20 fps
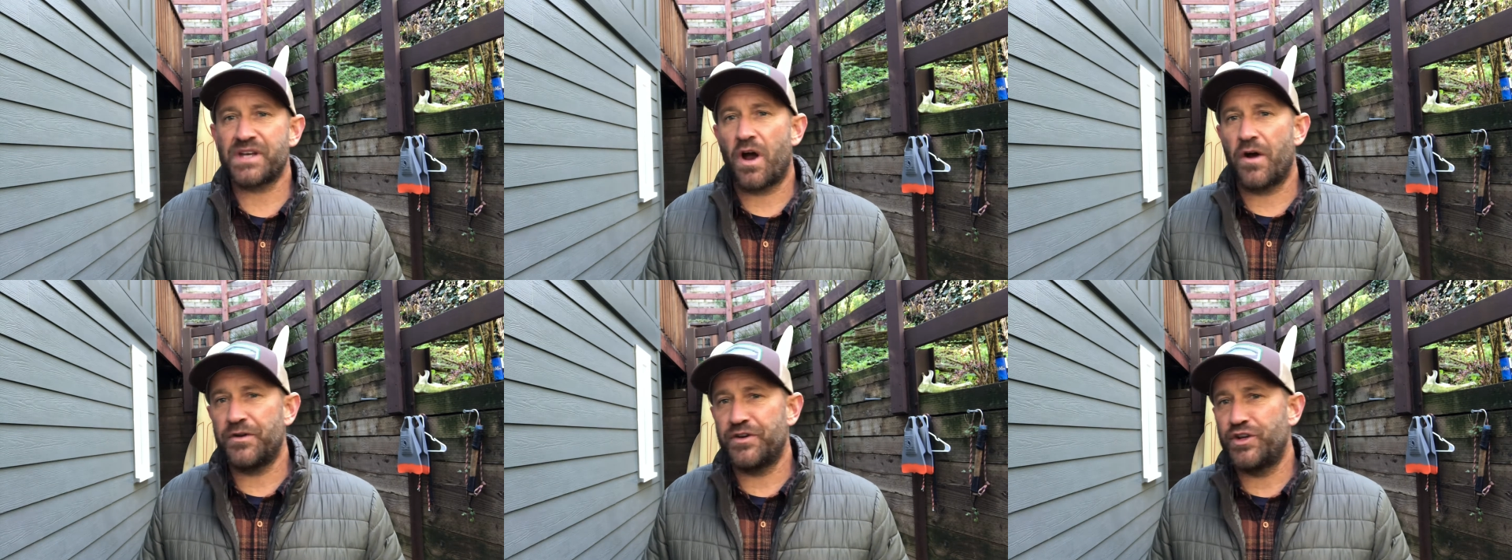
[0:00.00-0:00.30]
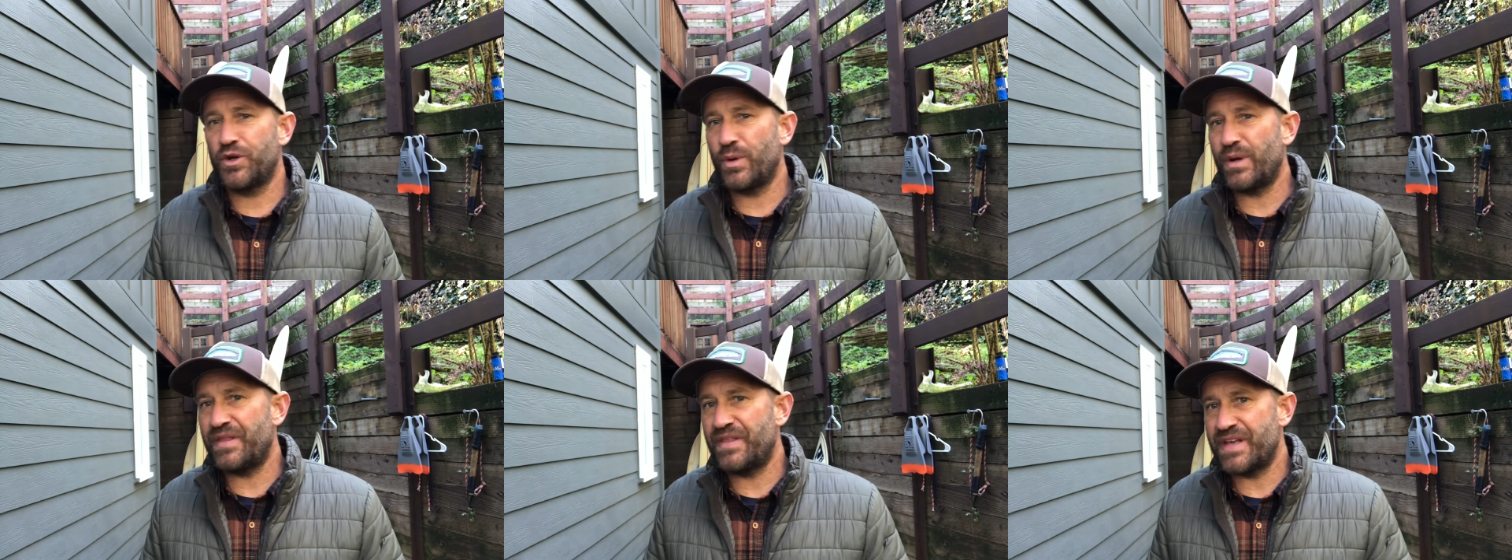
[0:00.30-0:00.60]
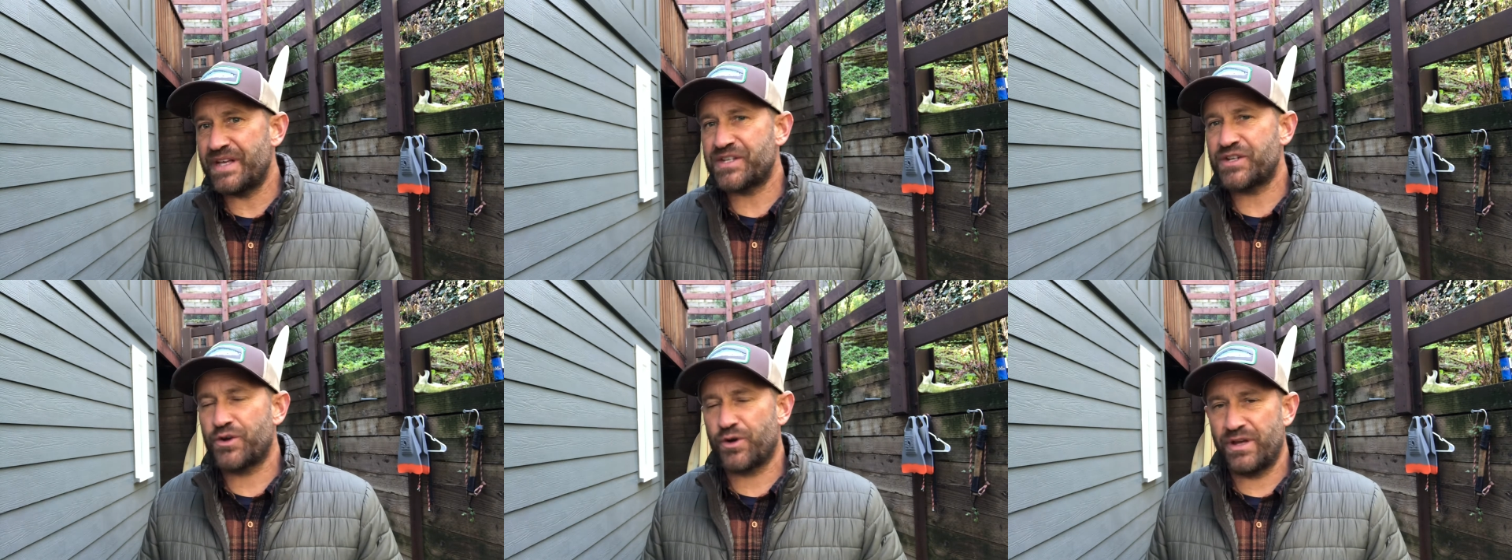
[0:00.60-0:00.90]
are doing
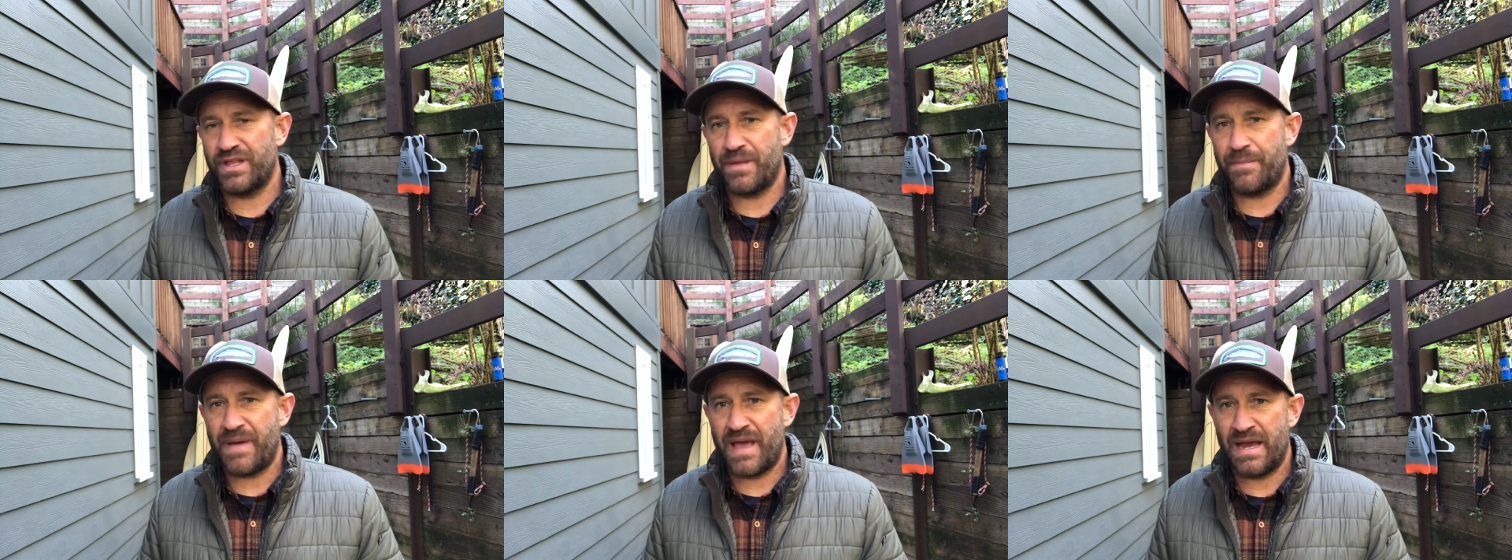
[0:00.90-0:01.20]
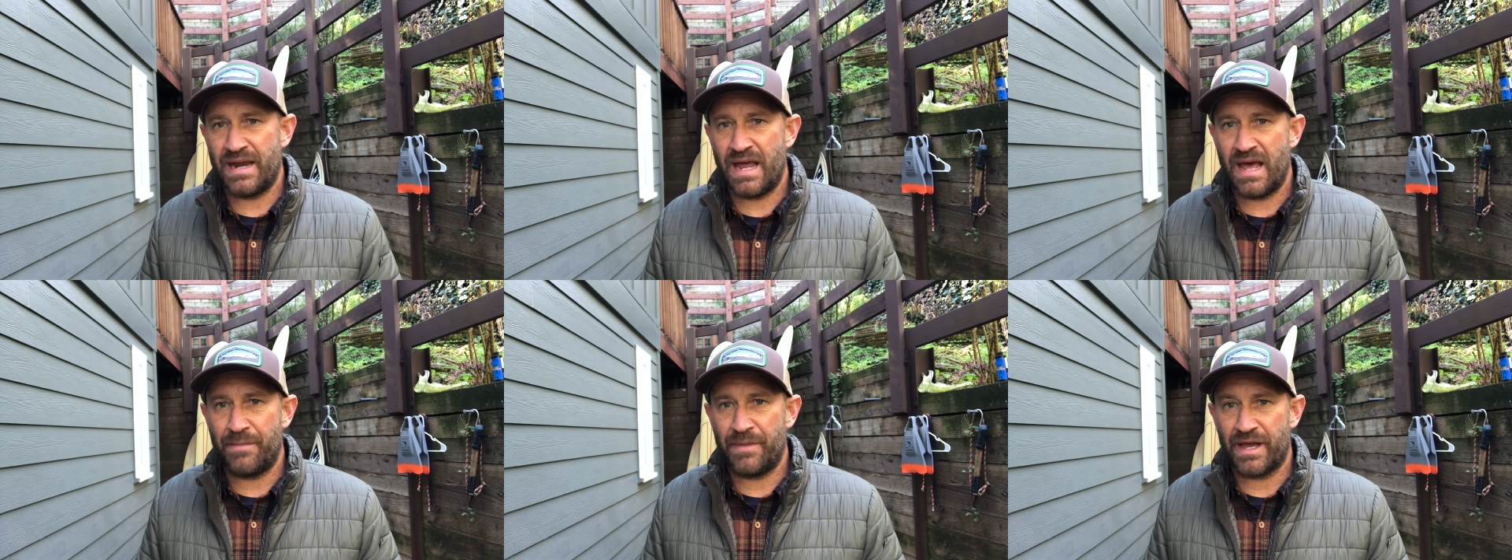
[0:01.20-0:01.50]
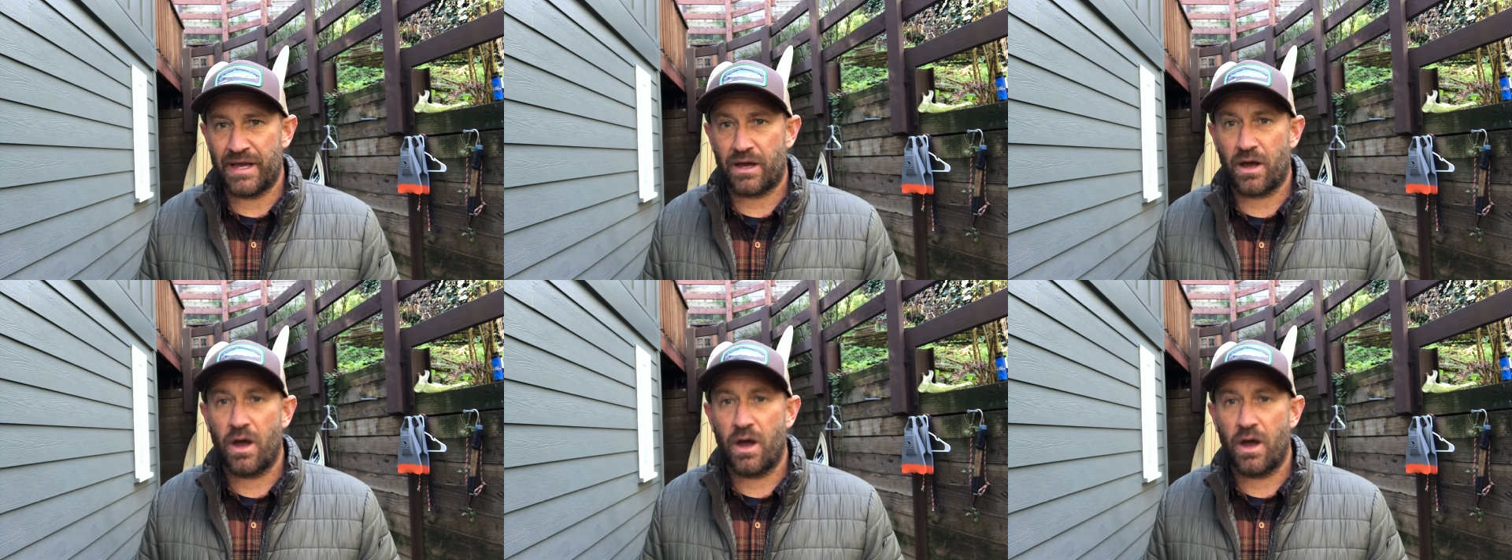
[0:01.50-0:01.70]
this during the pandemic,